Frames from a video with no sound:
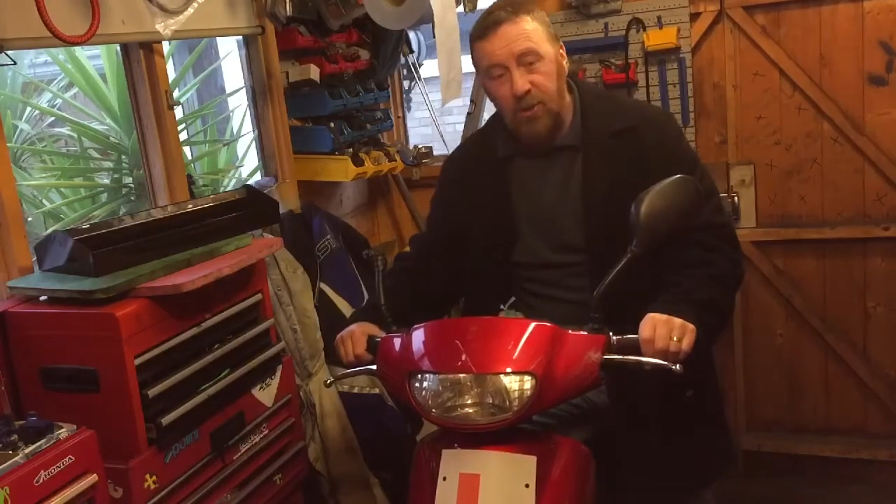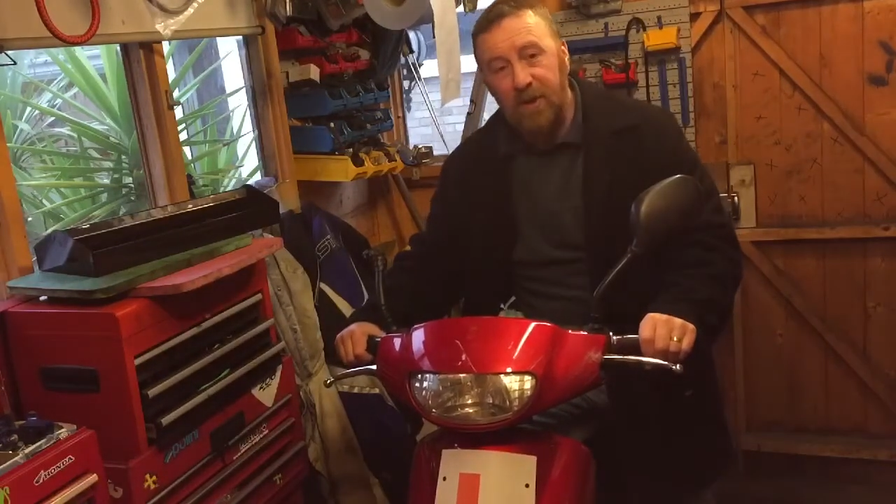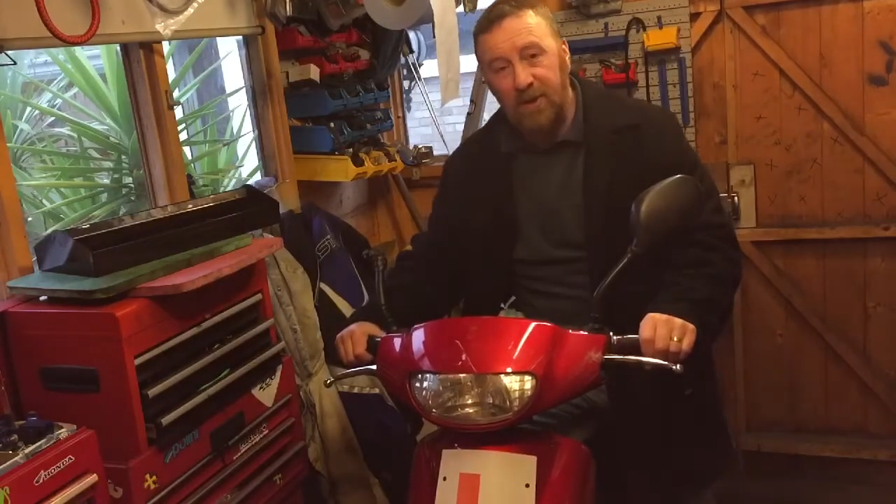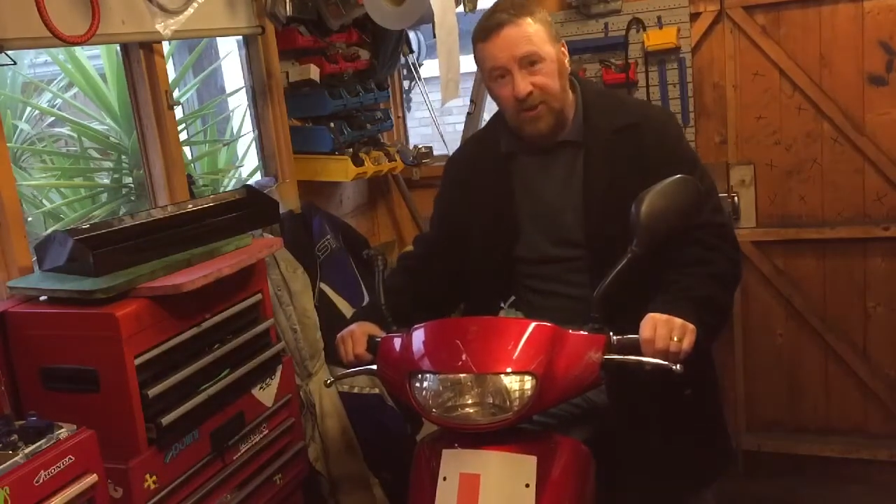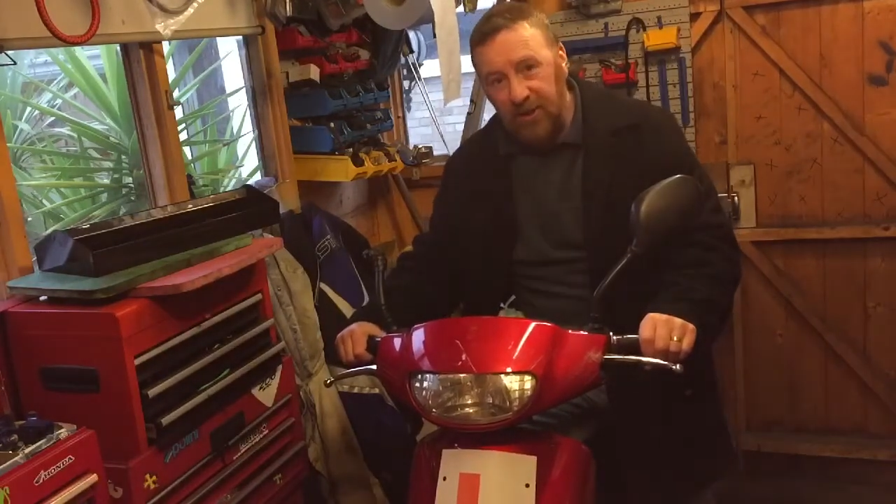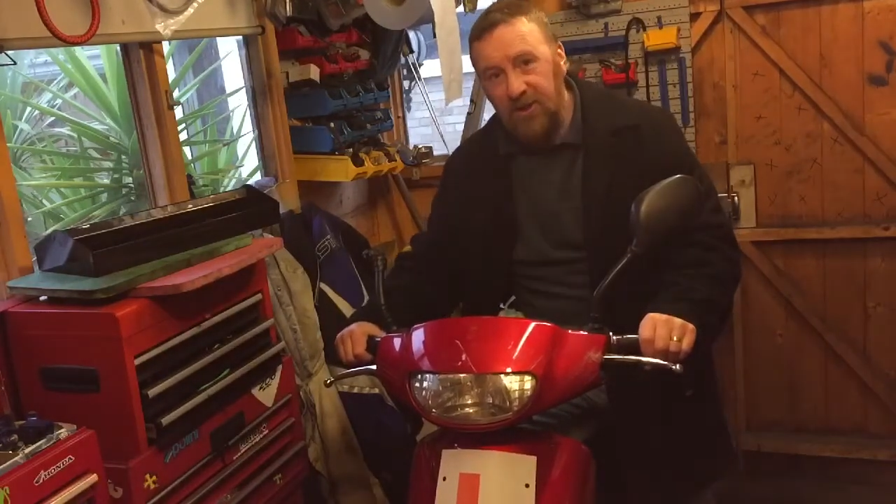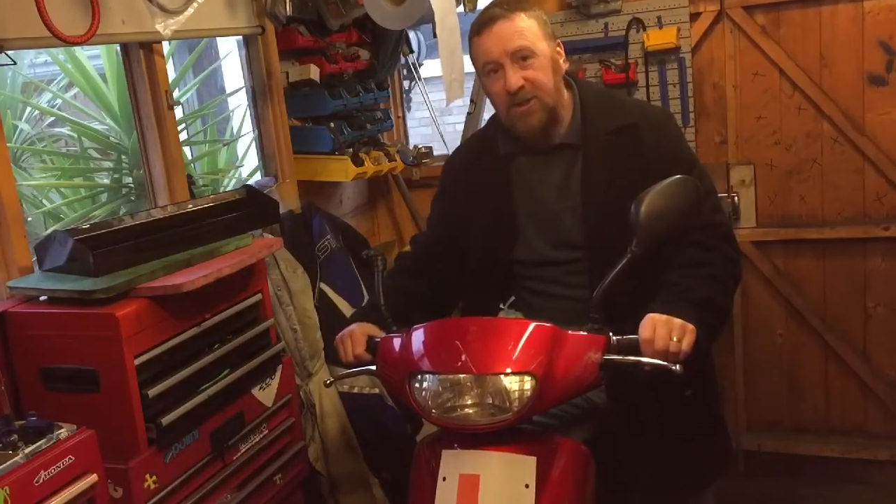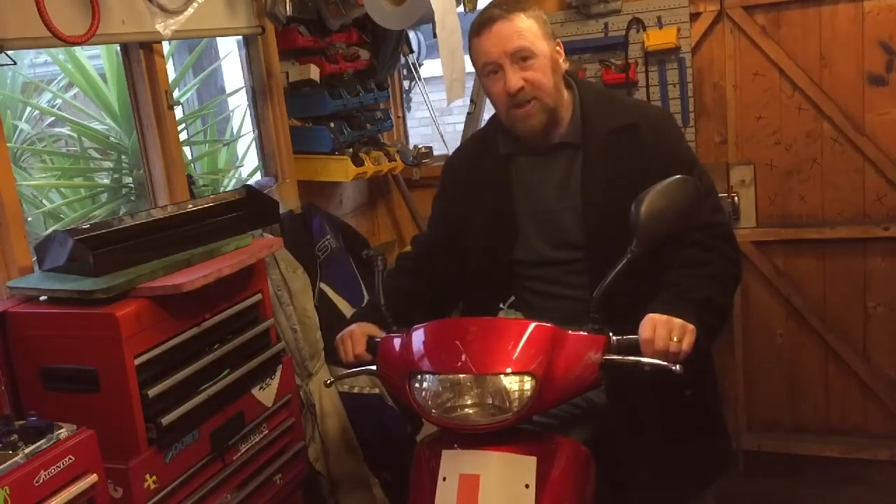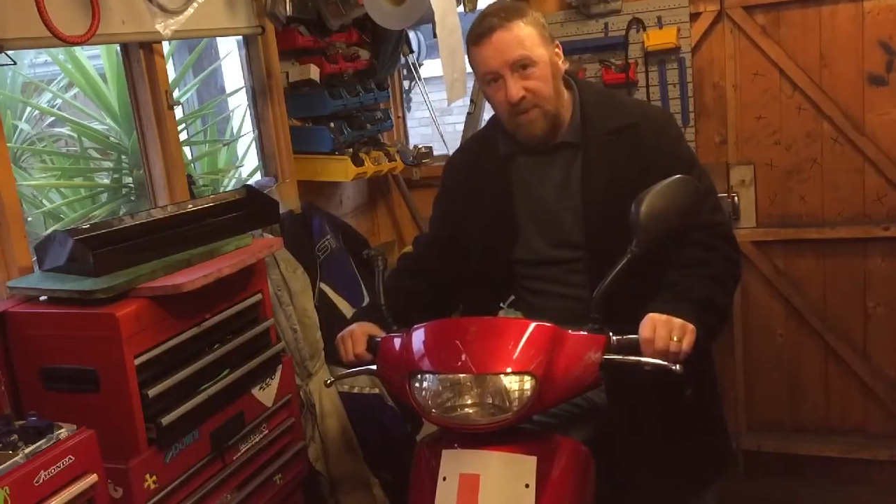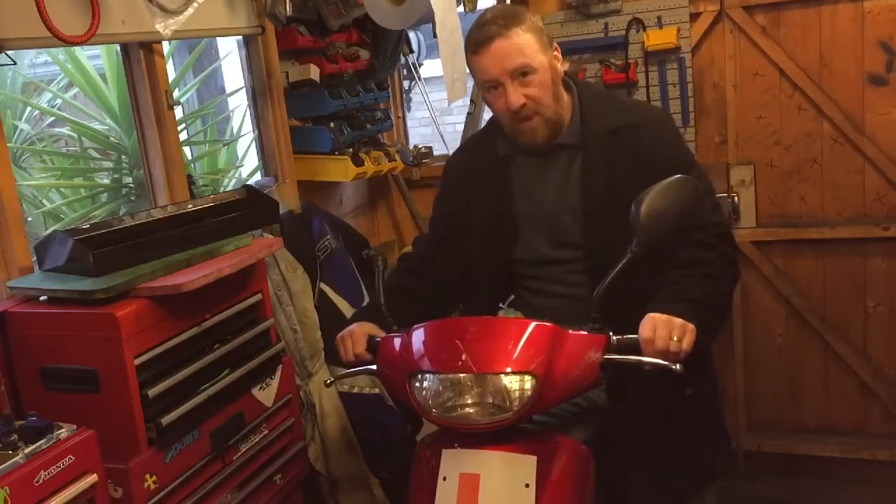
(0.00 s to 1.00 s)
doing
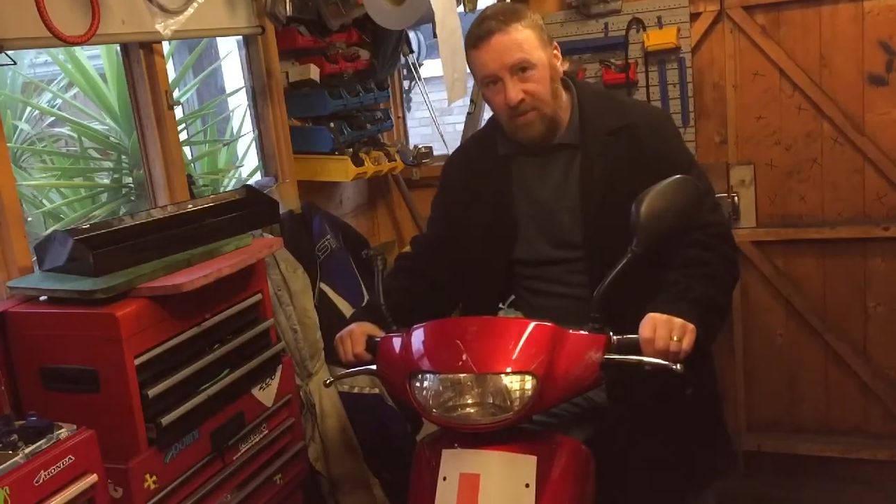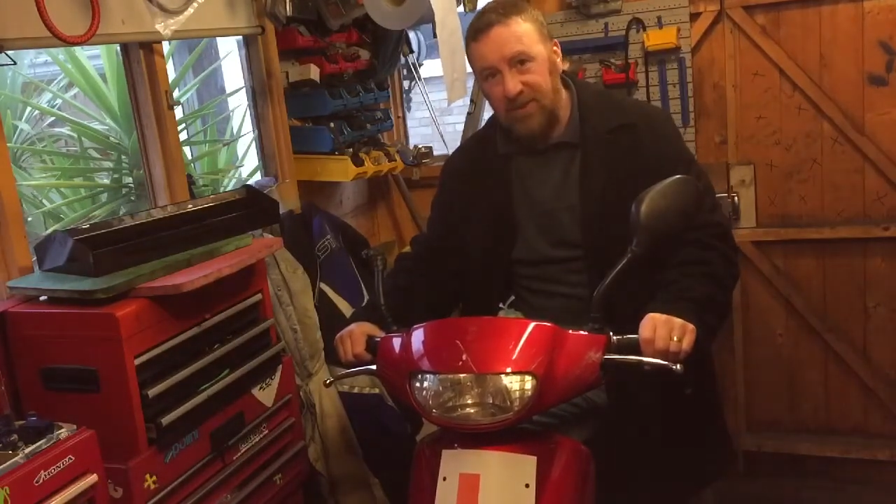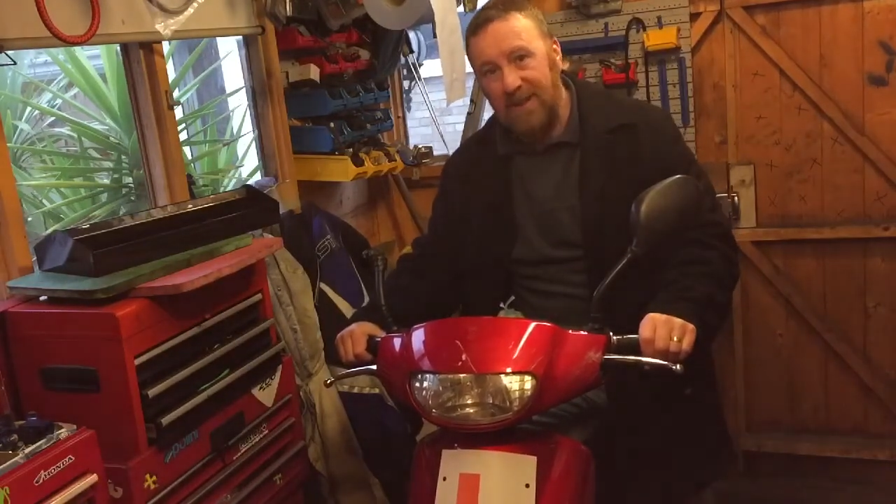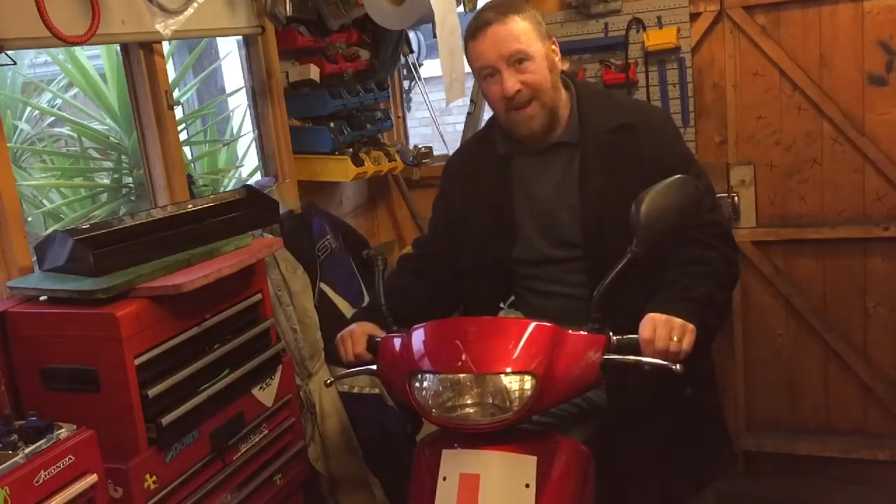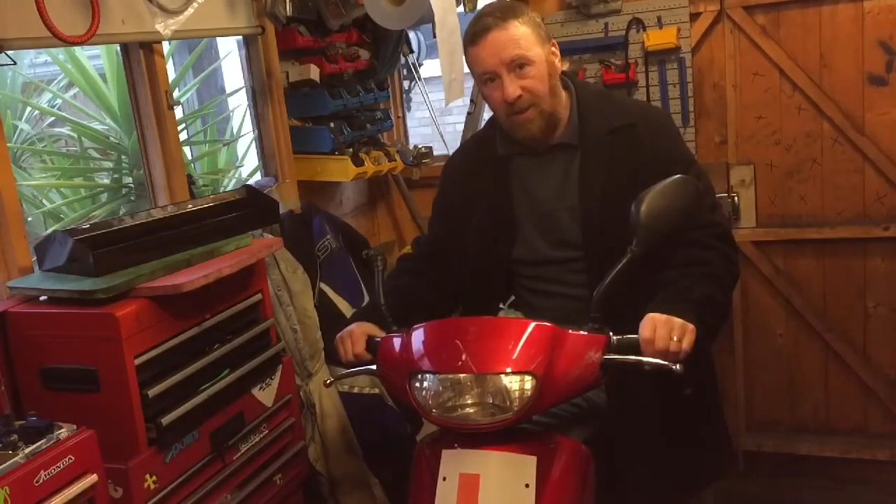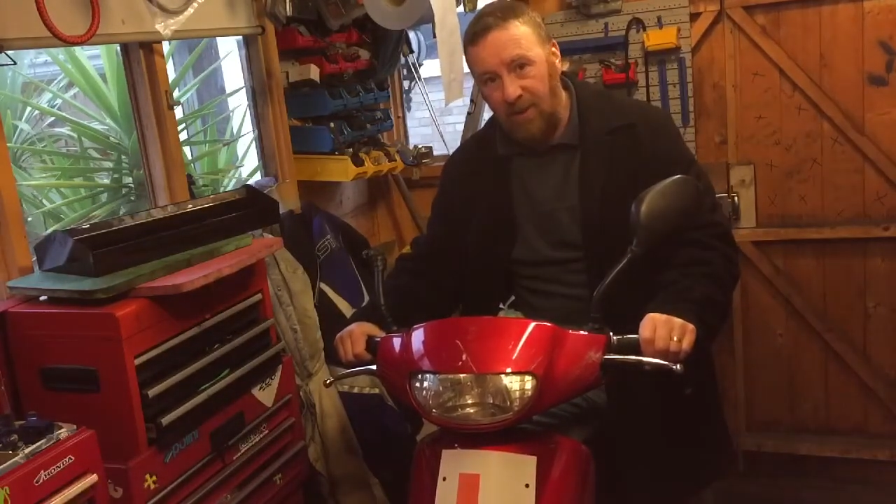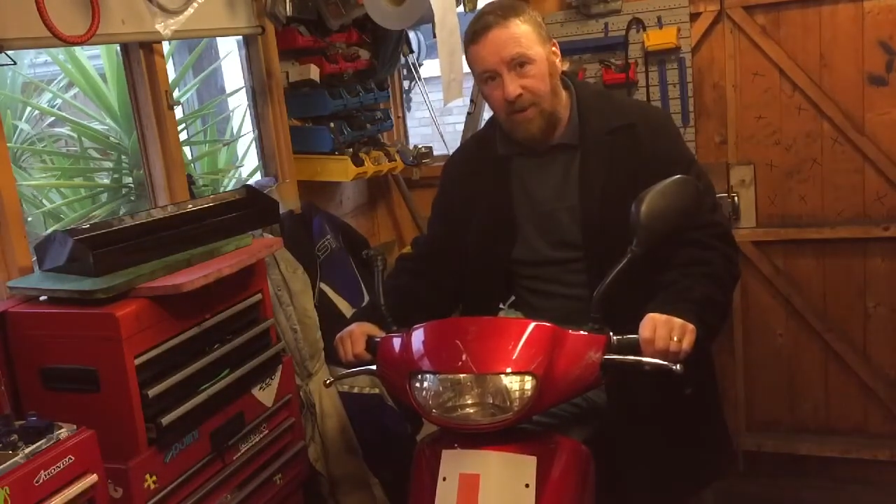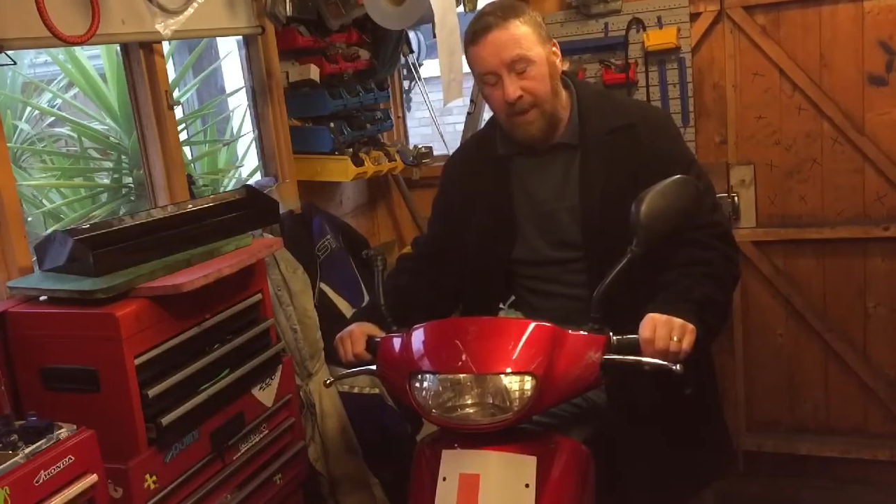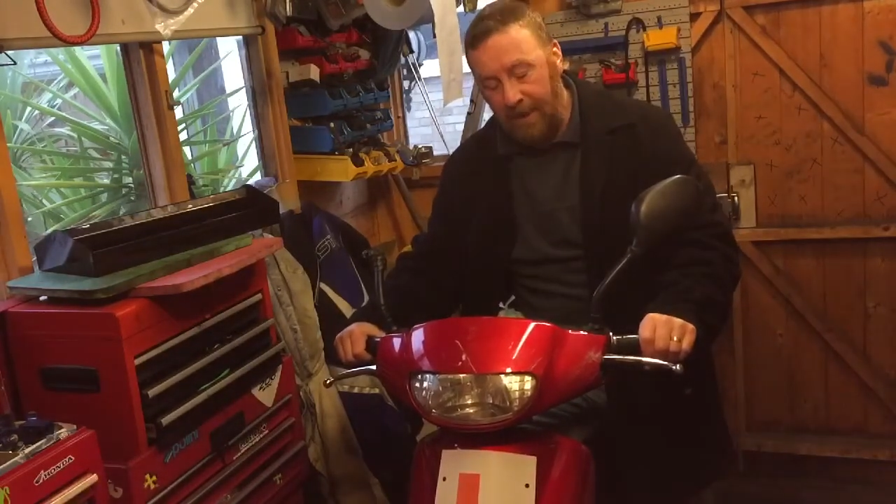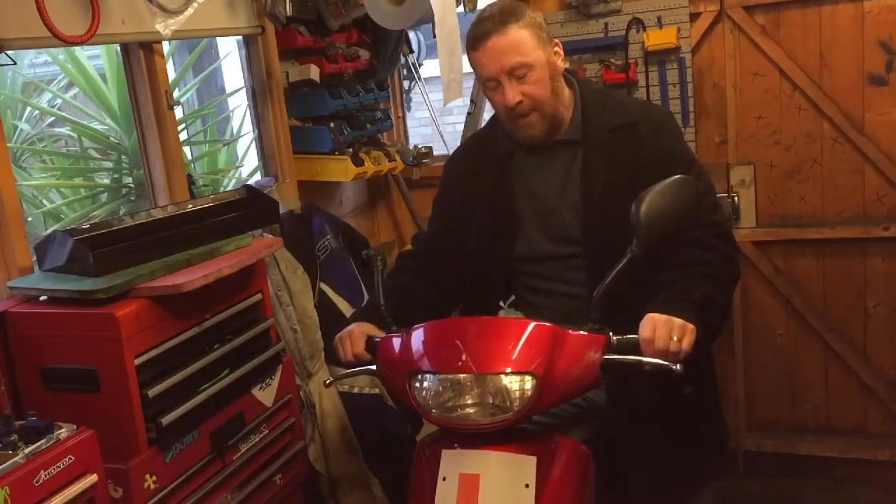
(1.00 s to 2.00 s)
30 miles an hour.